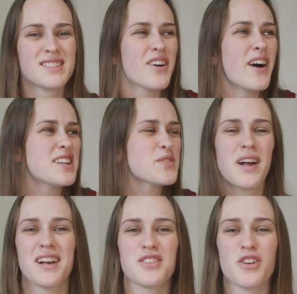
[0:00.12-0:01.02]
So I just
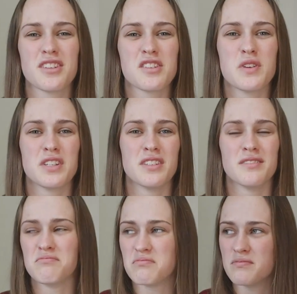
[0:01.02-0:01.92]
want to ask you guys a
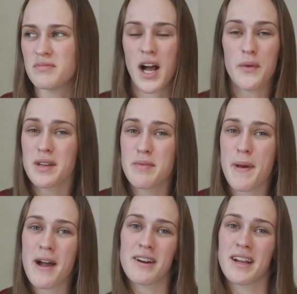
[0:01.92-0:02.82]
question. Are we going to be
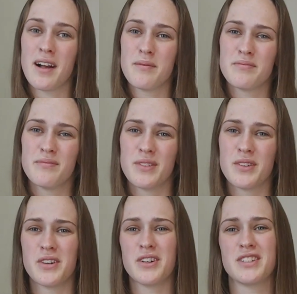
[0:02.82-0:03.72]
powering up
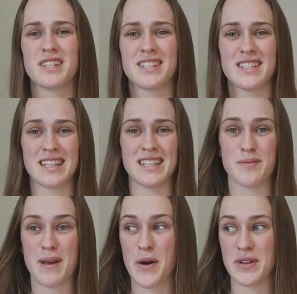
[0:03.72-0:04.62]
or just sticking
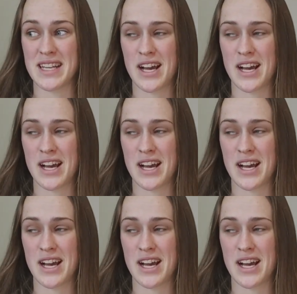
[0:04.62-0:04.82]
to power